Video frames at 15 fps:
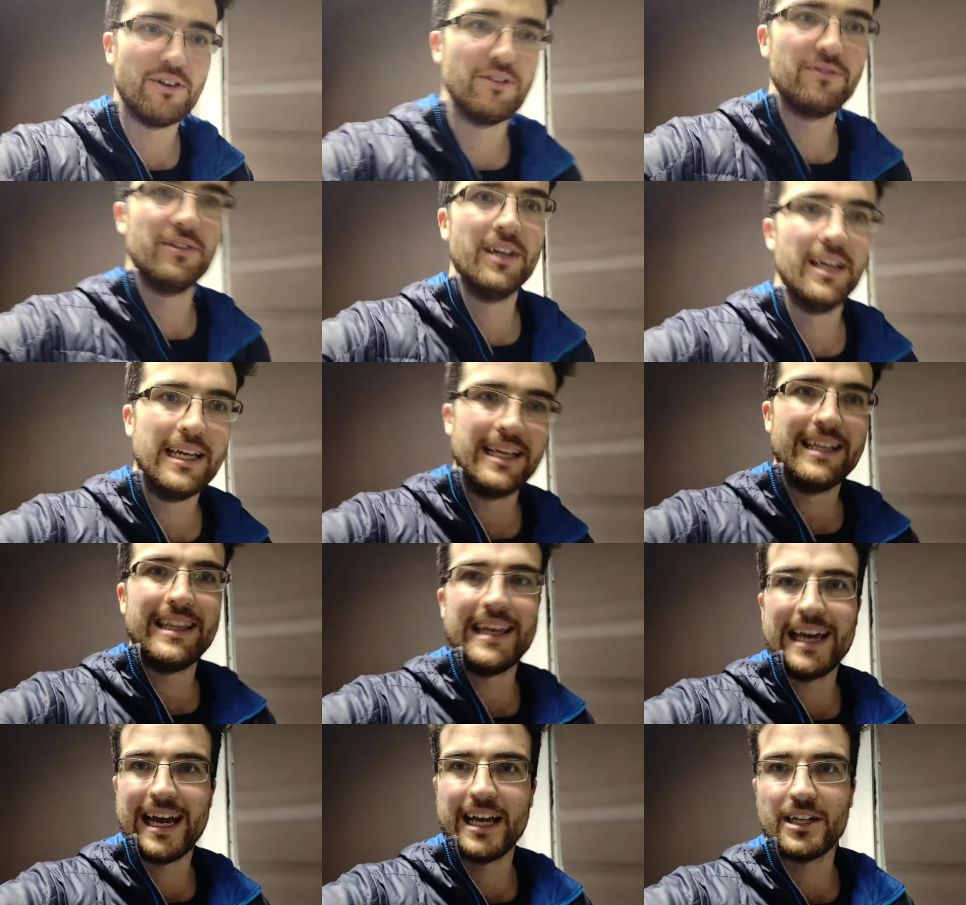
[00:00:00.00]
of
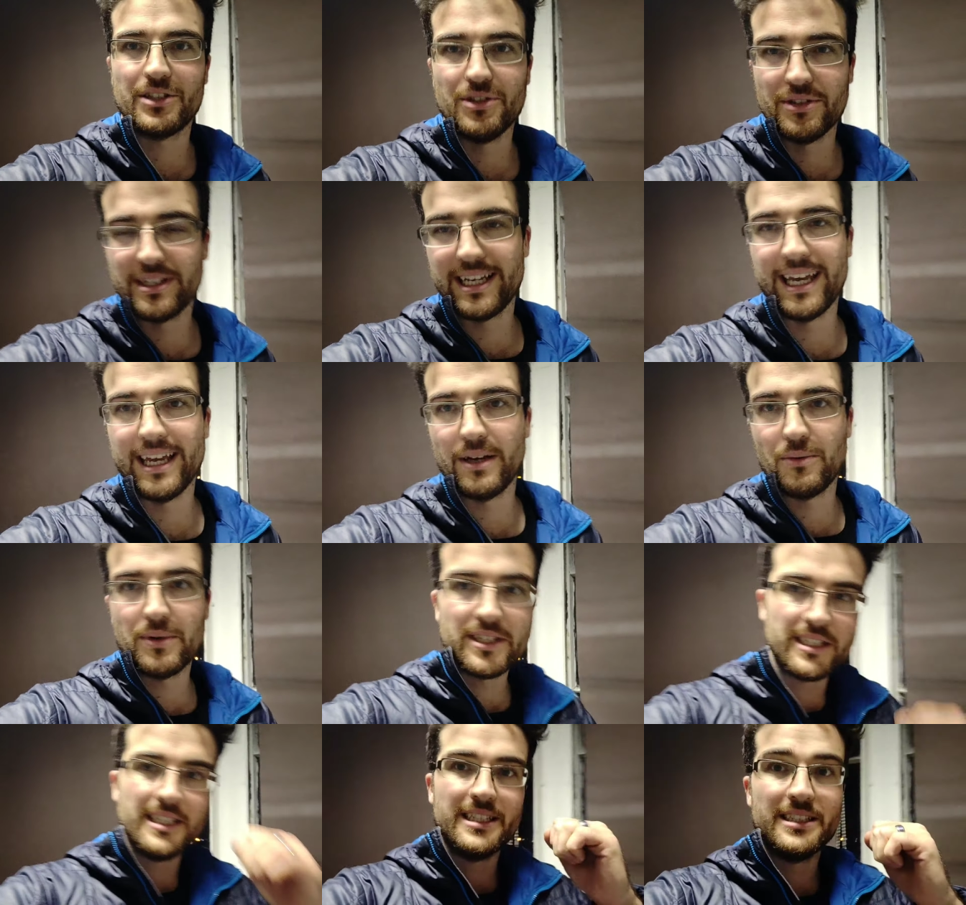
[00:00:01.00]
the actual gig,
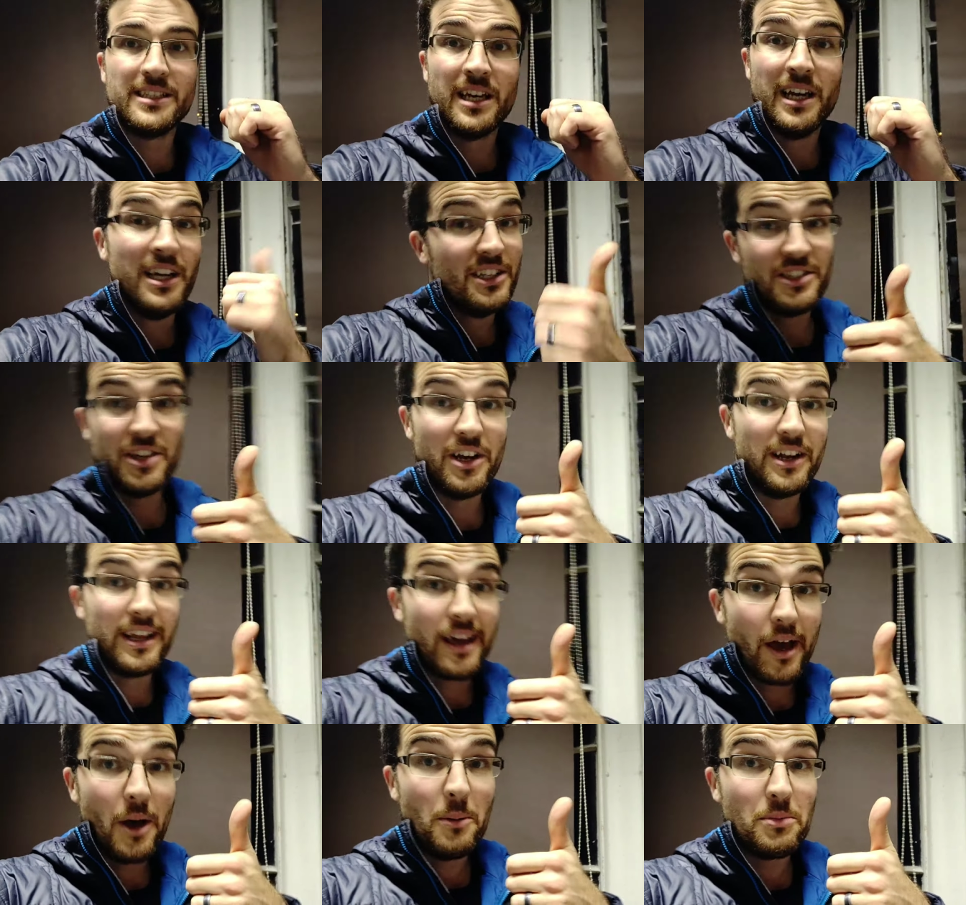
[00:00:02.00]
which is
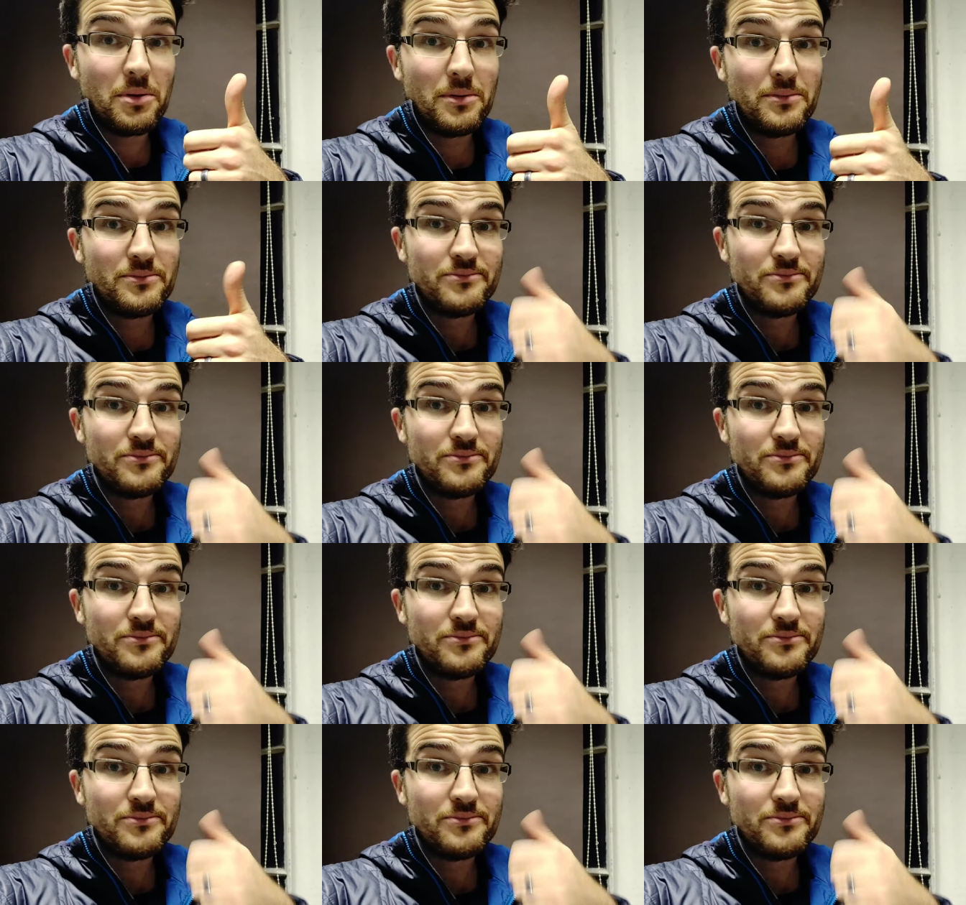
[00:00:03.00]
turning up,